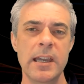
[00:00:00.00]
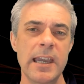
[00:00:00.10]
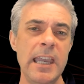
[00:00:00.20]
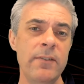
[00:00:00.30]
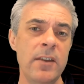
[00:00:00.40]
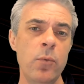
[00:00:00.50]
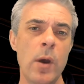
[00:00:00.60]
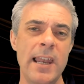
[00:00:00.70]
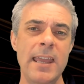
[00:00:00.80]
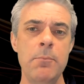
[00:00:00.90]
Even if
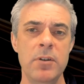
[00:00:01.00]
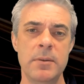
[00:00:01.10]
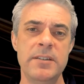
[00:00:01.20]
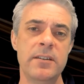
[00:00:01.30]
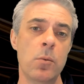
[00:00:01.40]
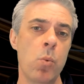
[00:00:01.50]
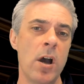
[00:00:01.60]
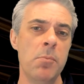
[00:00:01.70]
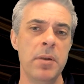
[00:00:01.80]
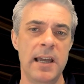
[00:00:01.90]
well implemented and
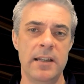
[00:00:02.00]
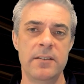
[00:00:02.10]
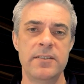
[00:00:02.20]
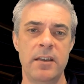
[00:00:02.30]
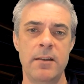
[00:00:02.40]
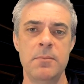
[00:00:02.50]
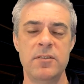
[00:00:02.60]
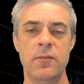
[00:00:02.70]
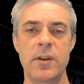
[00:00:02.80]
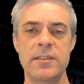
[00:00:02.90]
well planned CRM
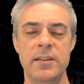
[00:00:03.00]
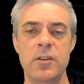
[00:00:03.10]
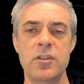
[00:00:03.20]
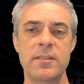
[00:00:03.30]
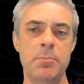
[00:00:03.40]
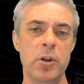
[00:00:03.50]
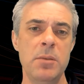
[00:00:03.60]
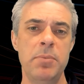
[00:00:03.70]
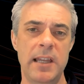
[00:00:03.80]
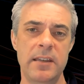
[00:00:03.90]
software solutions are put in
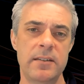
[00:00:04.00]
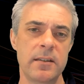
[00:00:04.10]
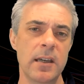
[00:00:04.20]
place,